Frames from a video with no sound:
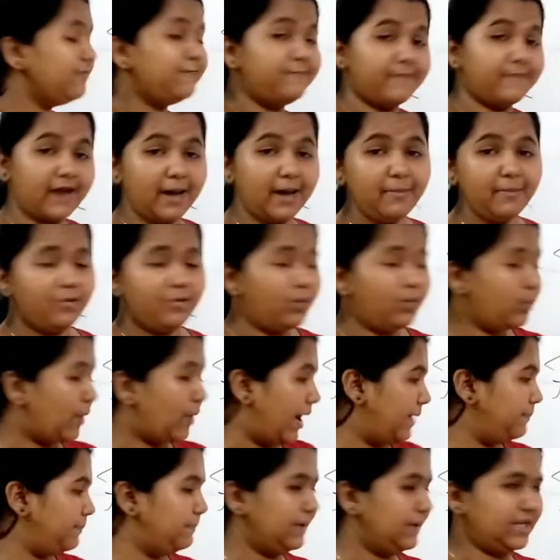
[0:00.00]
from
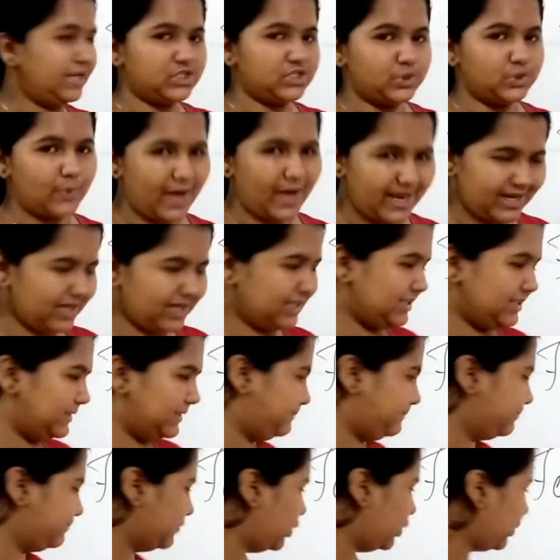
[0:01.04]
one place to another.
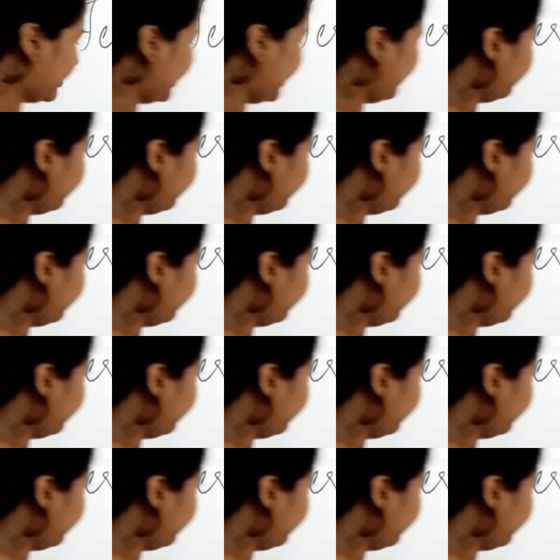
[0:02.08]
Okay?